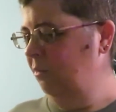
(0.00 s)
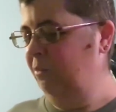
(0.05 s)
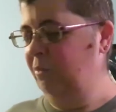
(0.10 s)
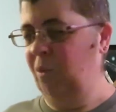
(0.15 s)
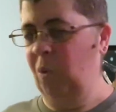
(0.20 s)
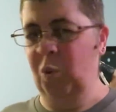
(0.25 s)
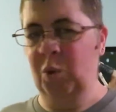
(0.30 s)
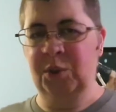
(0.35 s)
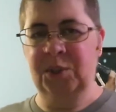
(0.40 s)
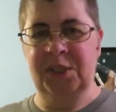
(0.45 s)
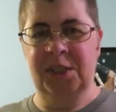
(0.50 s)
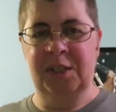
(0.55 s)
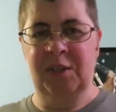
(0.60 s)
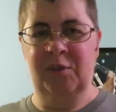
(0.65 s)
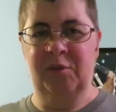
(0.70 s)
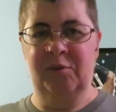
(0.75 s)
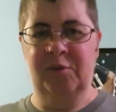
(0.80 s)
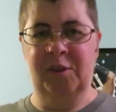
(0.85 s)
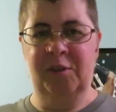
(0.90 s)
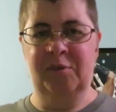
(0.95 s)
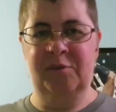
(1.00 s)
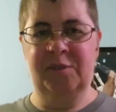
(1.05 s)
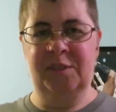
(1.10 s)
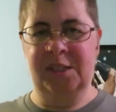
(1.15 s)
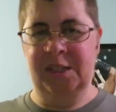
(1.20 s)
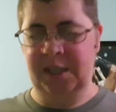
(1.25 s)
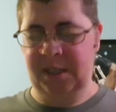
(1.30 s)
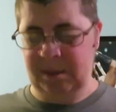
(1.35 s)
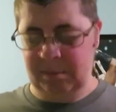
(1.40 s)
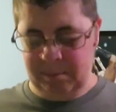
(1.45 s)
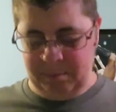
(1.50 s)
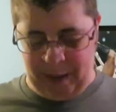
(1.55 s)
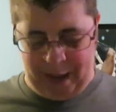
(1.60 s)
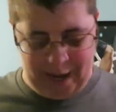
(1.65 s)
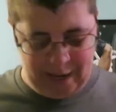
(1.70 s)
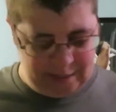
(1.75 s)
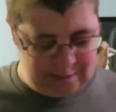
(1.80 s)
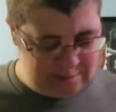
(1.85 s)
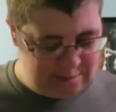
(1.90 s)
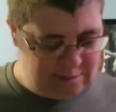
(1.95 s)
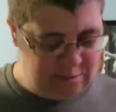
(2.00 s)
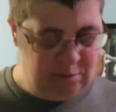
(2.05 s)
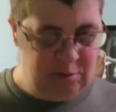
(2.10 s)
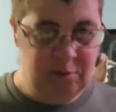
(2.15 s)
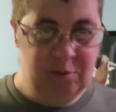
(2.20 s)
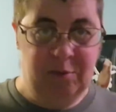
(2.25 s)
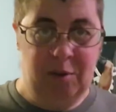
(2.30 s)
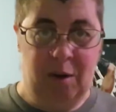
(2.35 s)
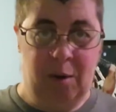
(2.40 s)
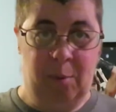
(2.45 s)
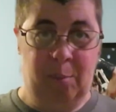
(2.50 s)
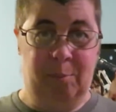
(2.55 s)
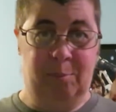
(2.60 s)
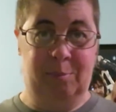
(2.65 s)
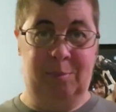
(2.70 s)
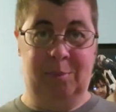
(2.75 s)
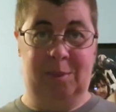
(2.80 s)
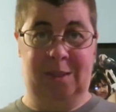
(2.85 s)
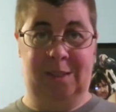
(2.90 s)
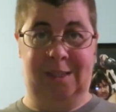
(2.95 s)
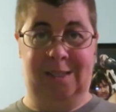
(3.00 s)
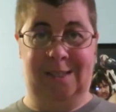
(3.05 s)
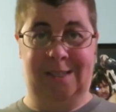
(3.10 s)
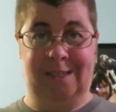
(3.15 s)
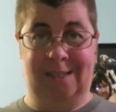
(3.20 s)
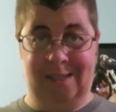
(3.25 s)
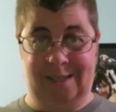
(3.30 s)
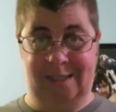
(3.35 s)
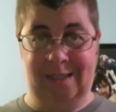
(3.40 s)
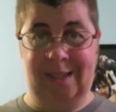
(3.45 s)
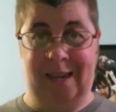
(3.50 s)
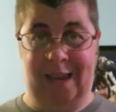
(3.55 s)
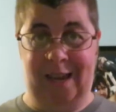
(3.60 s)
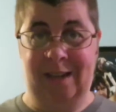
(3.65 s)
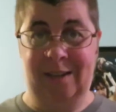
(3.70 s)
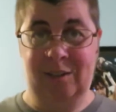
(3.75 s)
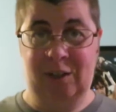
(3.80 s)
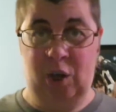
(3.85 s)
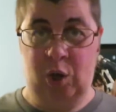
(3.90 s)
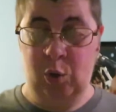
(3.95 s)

14 and 15 bags of um, canned